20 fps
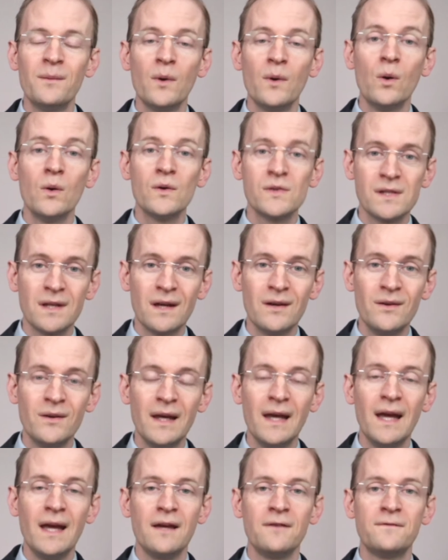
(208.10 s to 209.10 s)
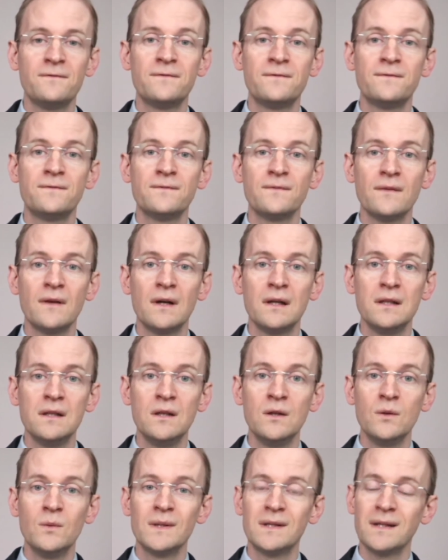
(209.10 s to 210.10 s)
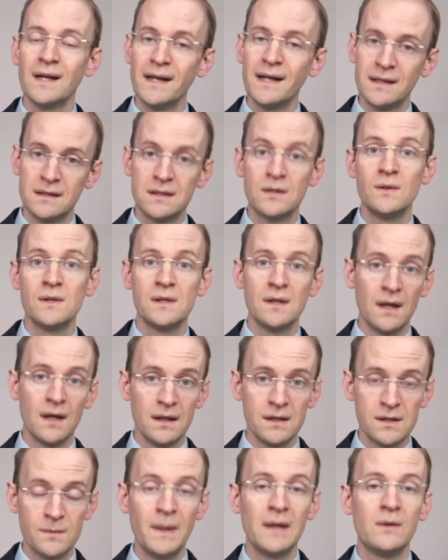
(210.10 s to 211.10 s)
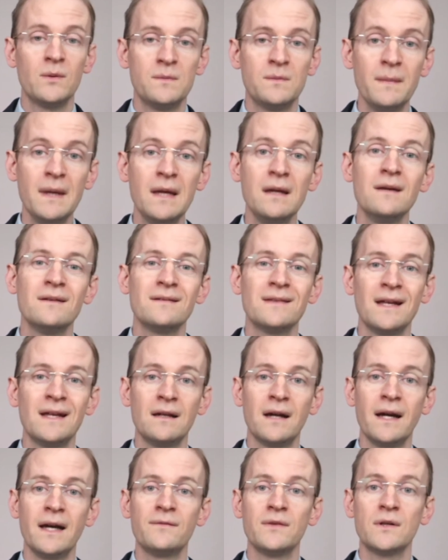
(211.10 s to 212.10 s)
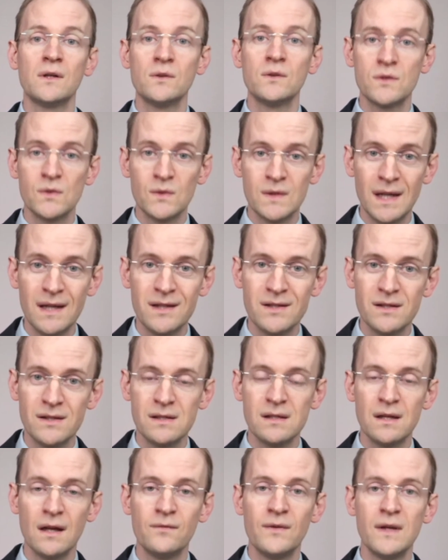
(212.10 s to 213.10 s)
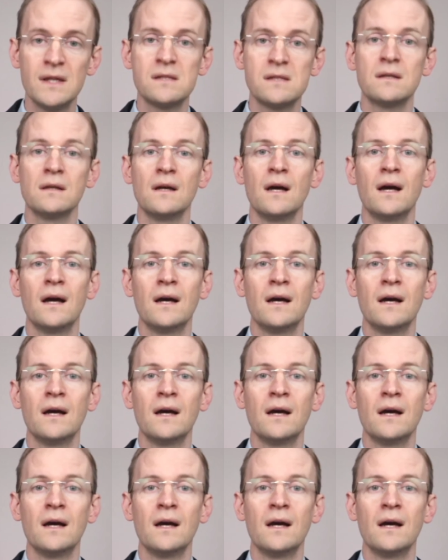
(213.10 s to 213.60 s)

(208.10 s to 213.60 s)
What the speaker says: Also, if you would like to speak with me, then I have a consultation service.